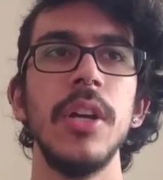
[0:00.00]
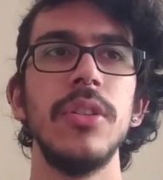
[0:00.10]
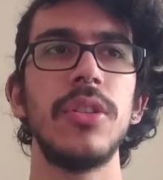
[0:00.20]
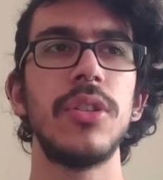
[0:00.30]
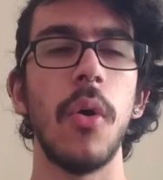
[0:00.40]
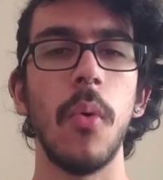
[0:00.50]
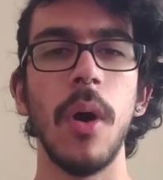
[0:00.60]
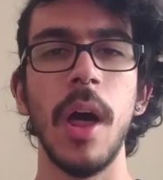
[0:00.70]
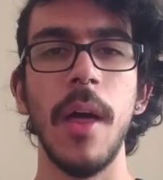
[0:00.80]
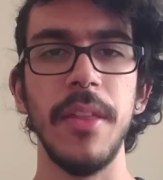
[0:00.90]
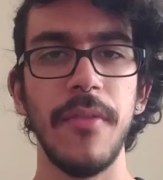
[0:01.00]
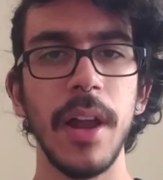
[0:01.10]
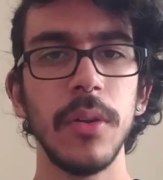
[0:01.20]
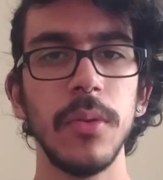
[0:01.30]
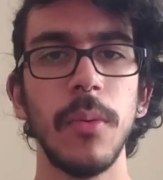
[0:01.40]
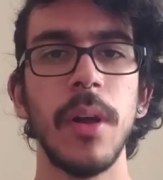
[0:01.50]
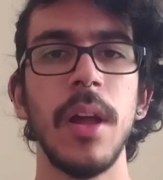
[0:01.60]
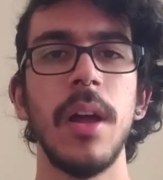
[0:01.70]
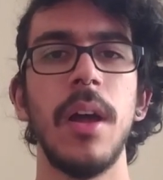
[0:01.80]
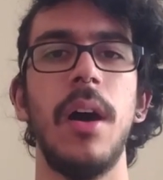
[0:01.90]
So the value
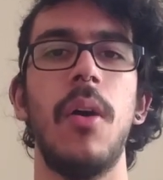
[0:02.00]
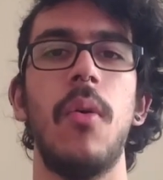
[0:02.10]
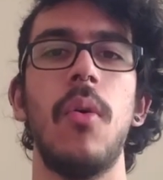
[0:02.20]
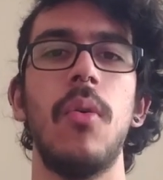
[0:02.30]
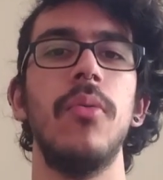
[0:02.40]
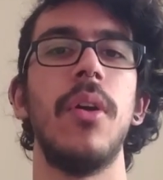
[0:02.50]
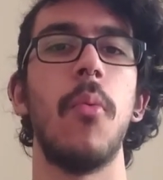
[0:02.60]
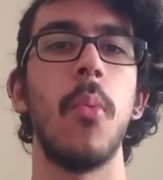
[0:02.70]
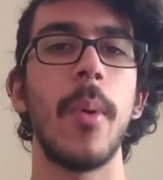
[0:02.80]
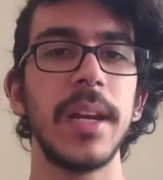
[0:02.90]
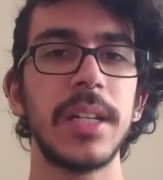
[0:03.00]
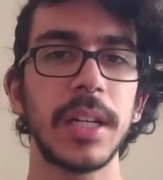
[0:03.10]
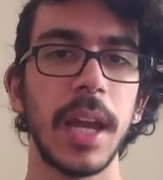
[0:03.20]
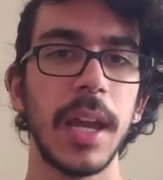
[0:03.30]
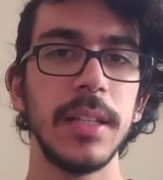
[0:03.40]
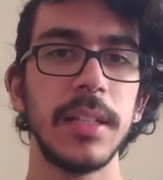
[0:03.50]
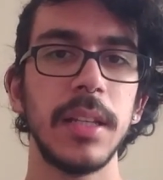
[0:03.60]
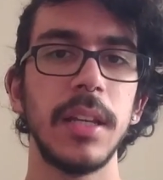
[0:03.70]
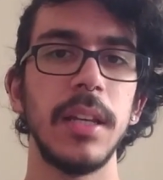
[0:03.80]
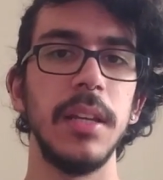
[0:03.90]
on the wait
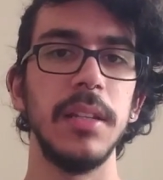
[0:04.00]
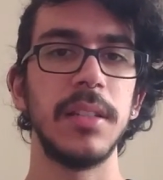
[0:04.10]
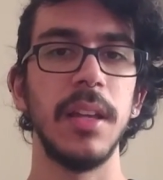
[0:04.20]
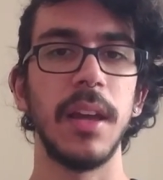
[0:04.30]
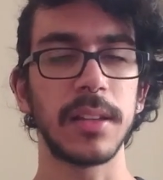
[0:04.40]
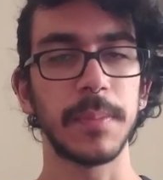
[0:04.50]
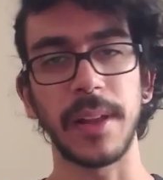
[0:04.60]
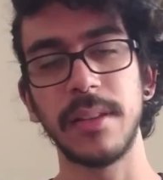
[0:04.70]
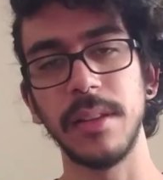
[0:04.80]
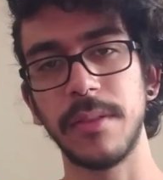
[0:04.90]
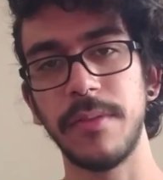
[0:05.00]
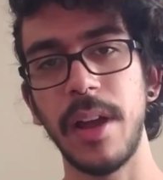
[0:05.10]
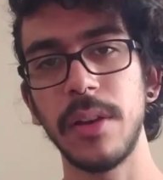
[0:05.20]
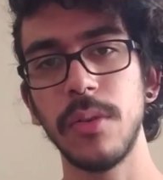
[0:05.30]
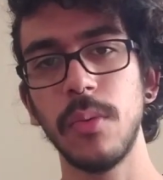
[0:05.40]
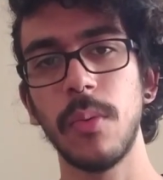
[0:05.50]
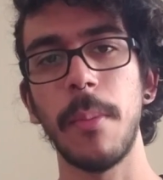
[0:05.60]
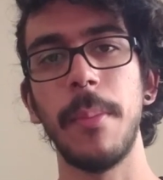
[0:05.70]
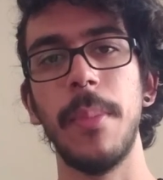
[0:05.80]
case is the expected value,